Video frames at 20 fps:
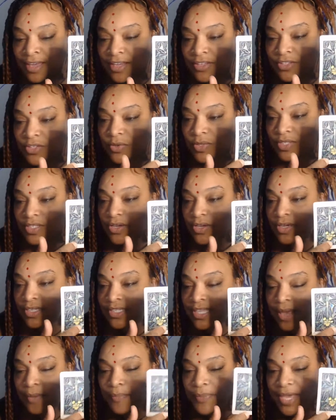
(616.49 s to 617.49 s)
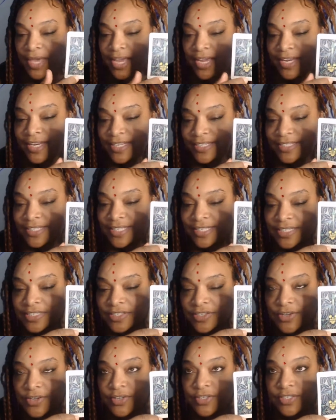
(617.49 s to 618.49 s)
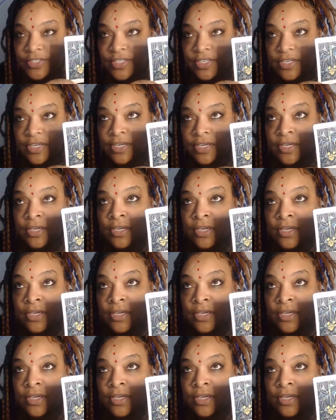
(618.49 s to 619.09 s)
And so as long as that pain exists, as long as the